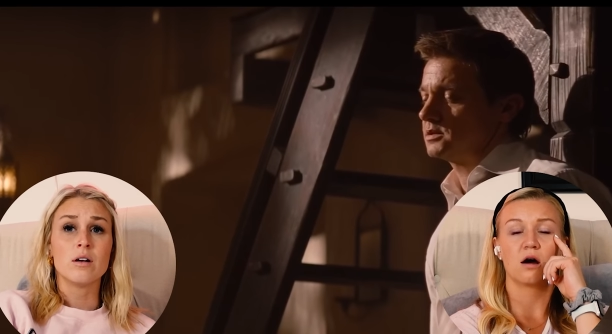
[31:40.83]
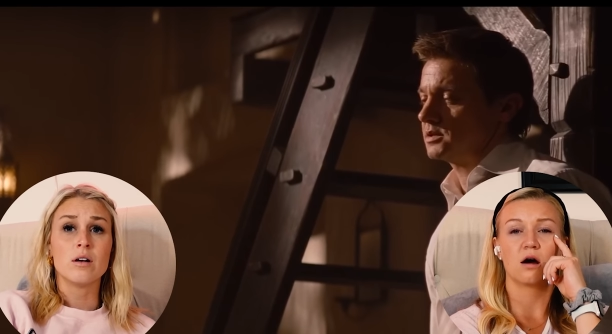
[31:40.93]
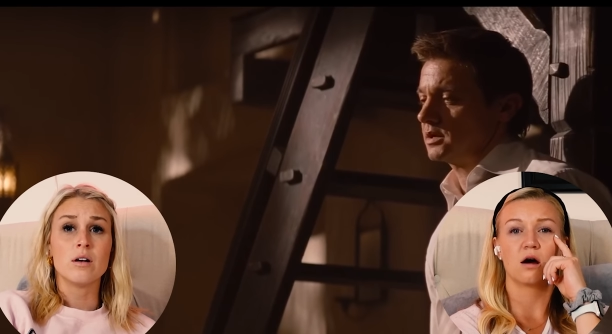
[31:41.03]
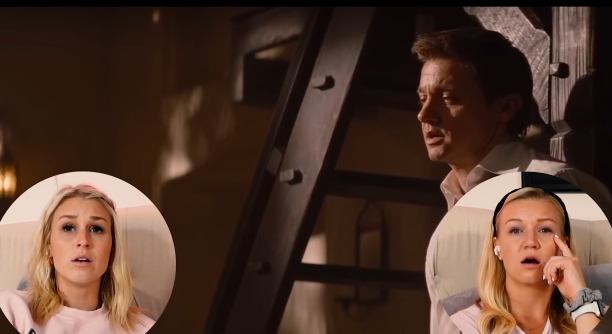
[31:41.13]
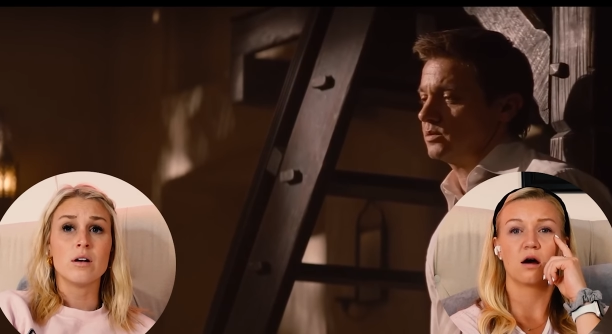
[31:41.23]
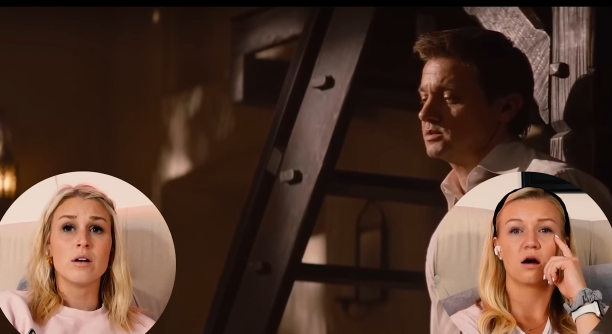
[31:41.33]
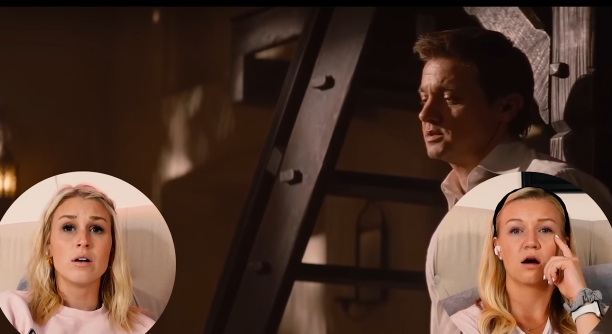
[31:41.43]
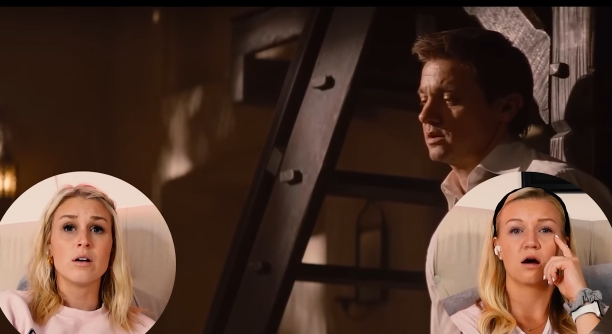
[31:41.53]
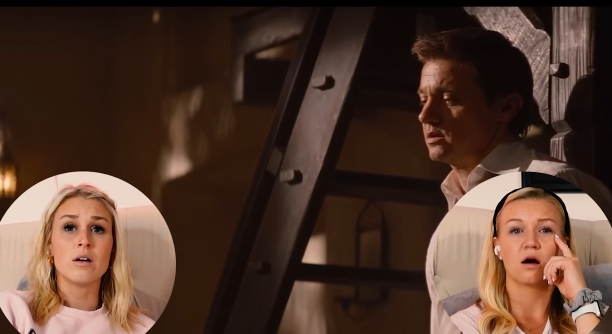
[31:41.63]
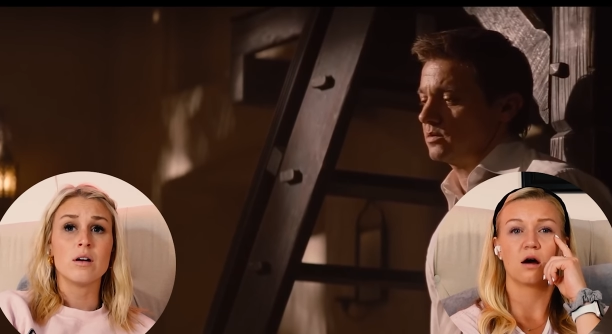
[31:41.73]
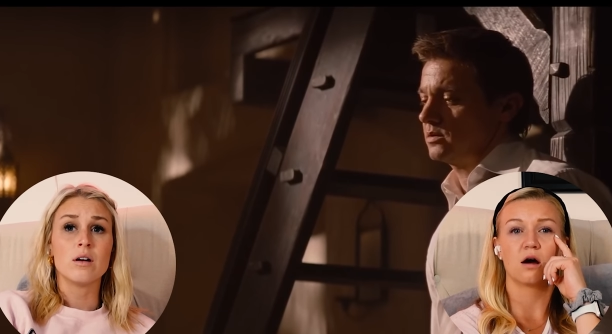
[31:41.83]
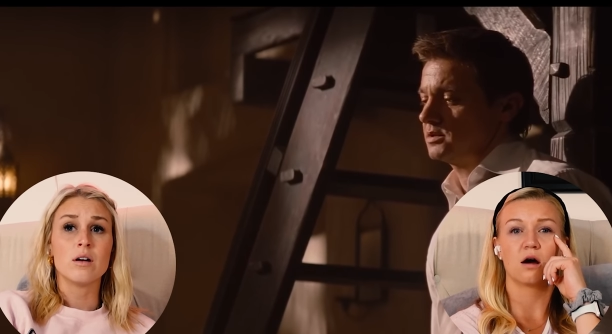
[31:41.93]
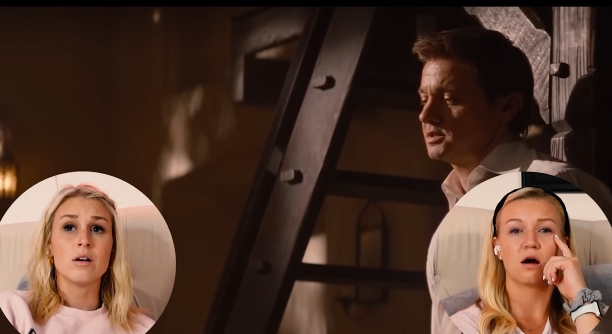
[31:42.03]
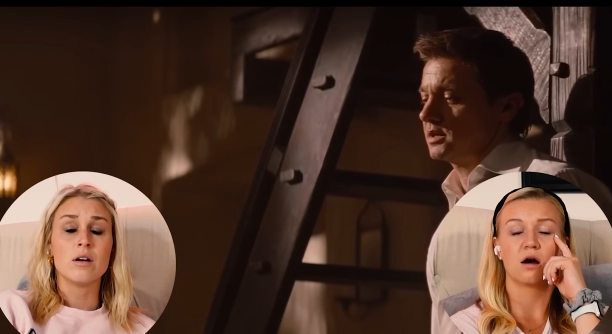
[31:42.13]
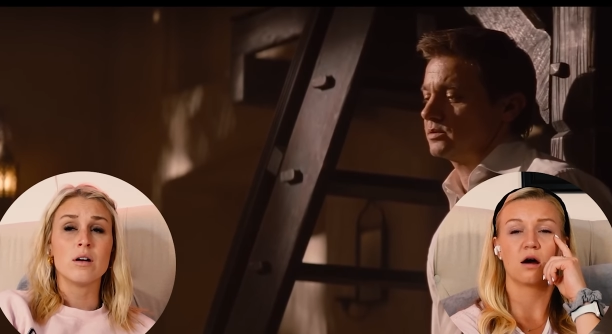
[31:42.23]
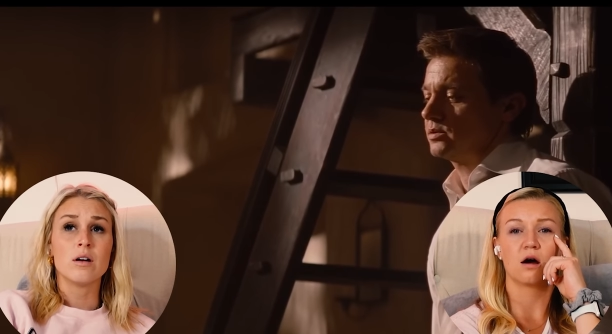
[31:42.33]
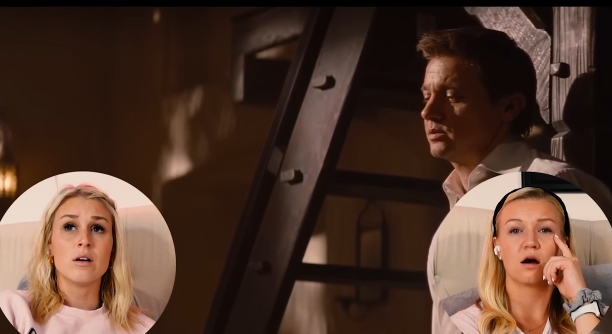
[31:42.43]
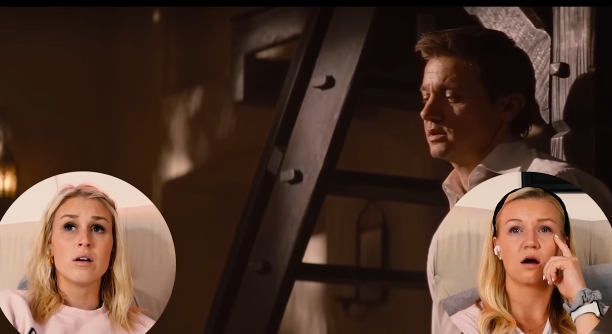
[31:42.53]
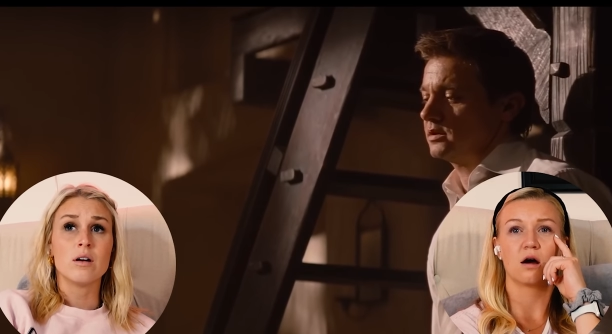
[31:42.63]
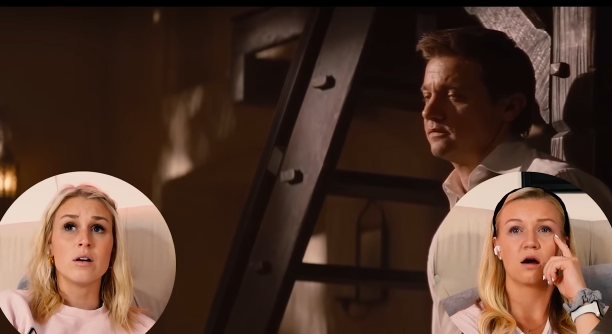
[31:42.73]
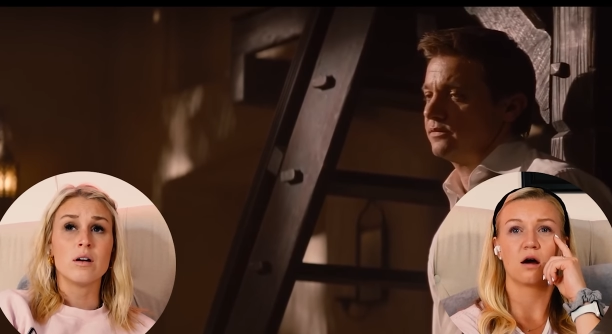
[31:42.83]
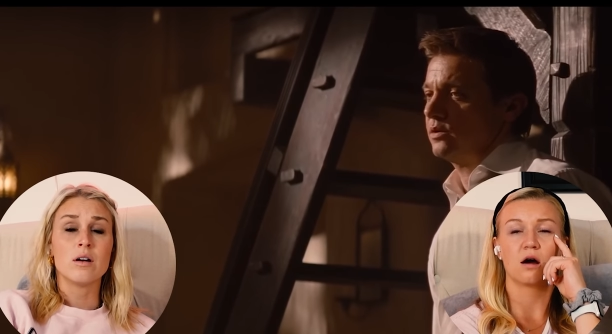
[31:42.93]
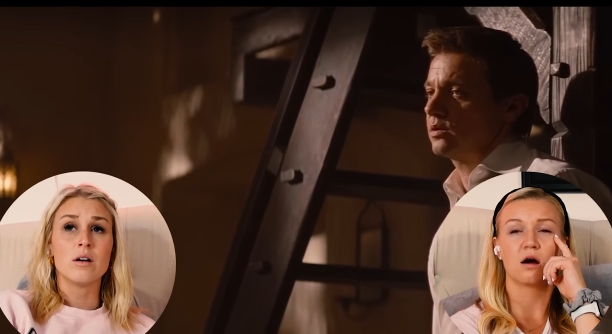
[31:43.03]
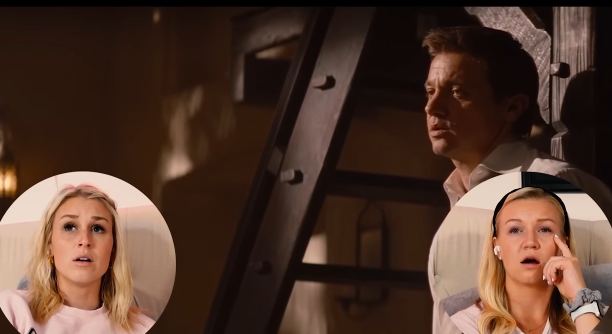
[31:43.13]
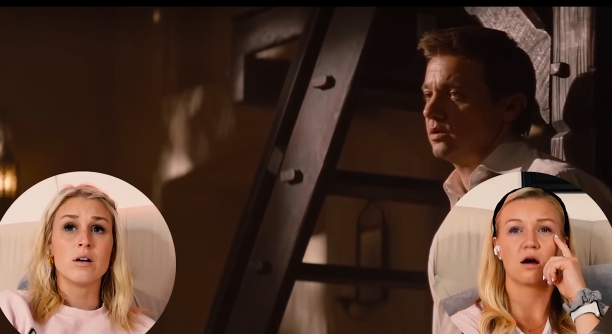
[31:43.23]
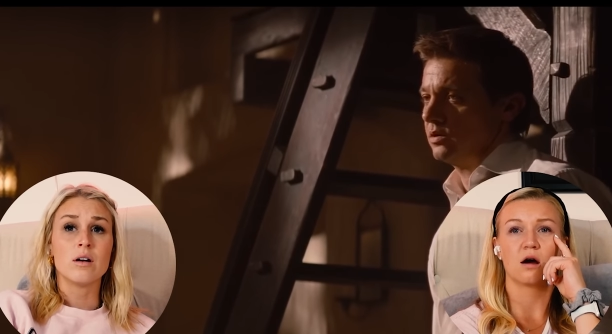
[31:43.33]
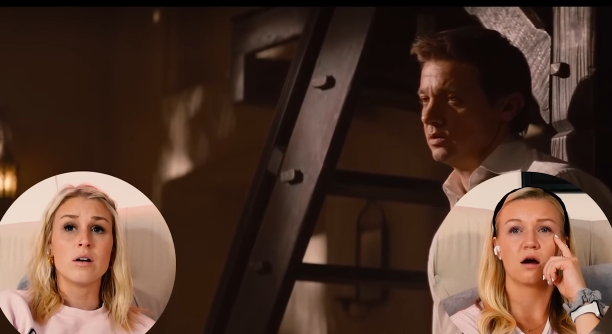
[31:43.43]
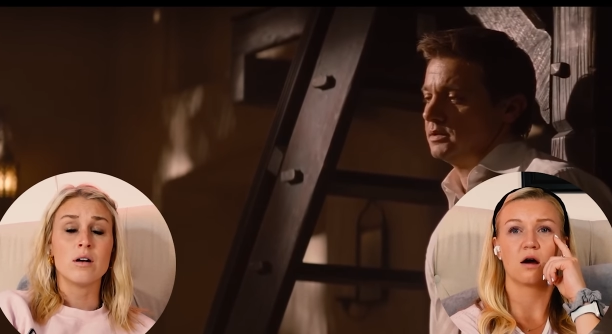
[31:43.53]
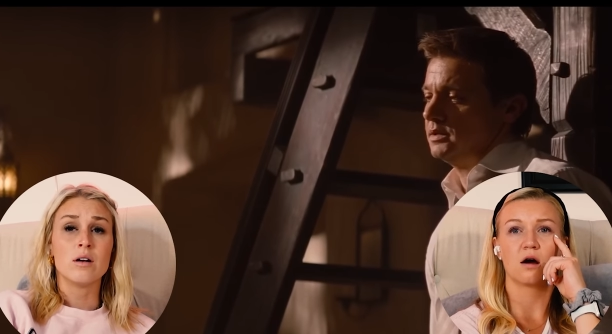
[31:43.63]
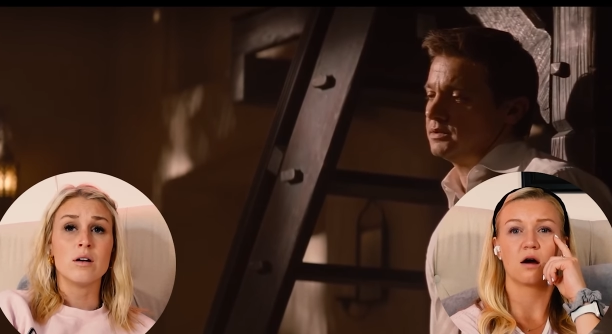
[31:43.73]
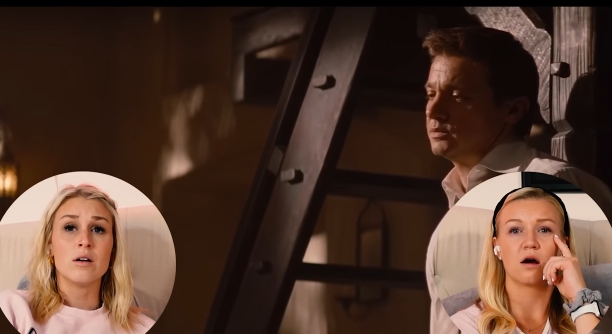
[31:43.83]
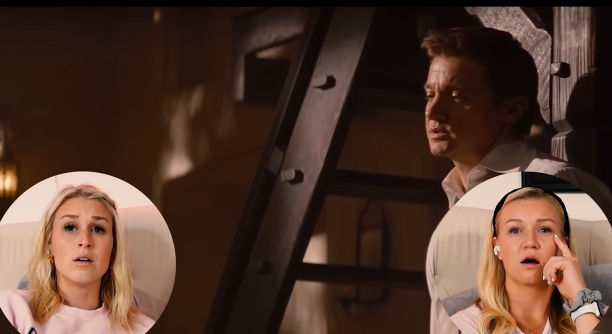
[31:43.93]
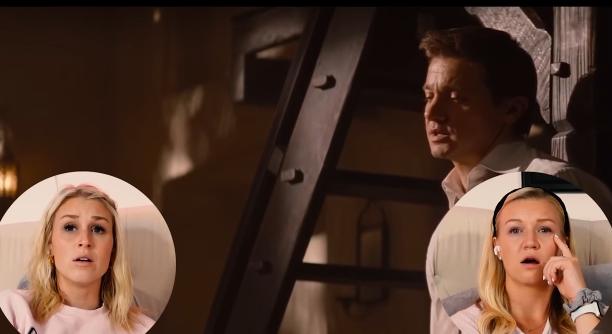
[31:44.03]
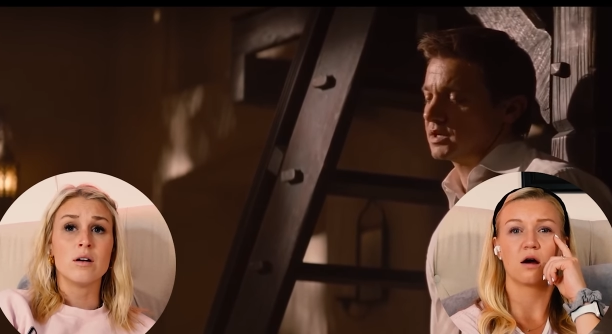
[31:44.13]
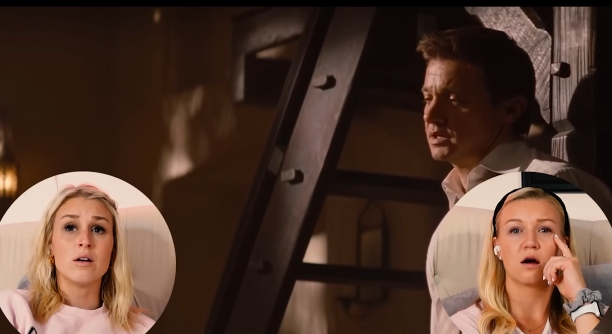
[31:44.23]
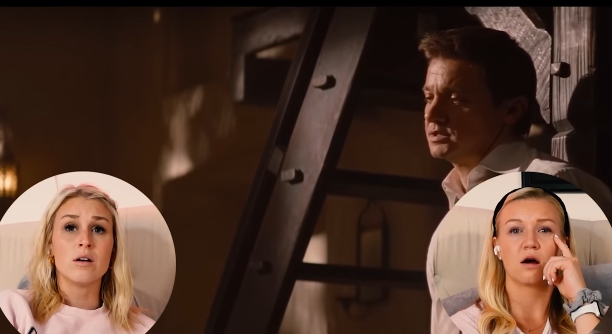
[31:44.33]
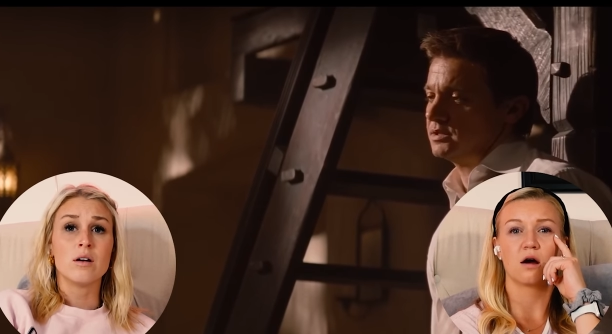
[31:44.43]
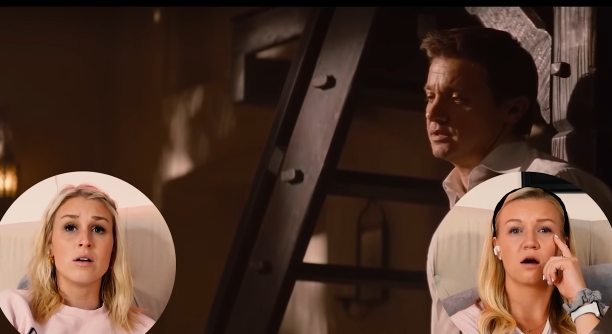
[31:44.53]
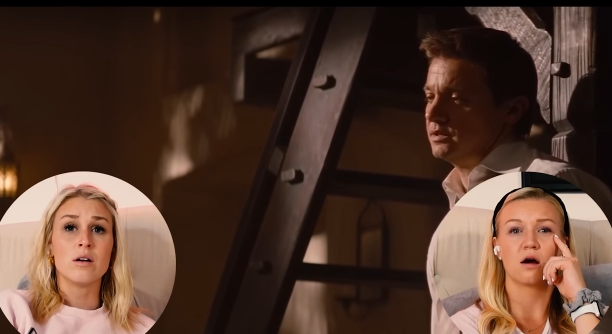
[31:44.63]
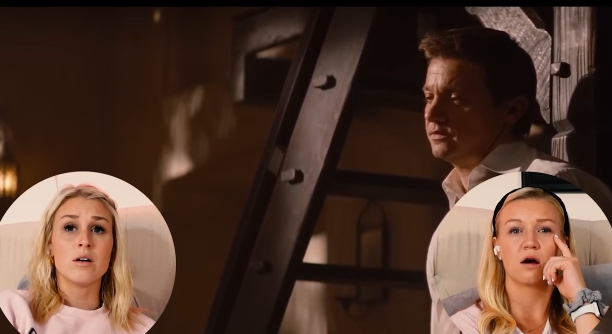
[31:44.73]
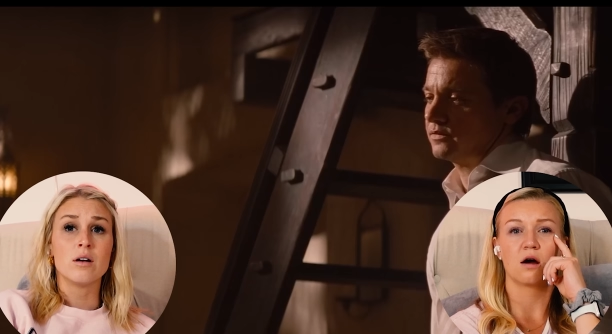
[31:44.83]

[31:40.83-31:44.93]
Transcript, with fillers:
Speaker 1: Just like I was there when the secretary got the phone call that Ethan was in custody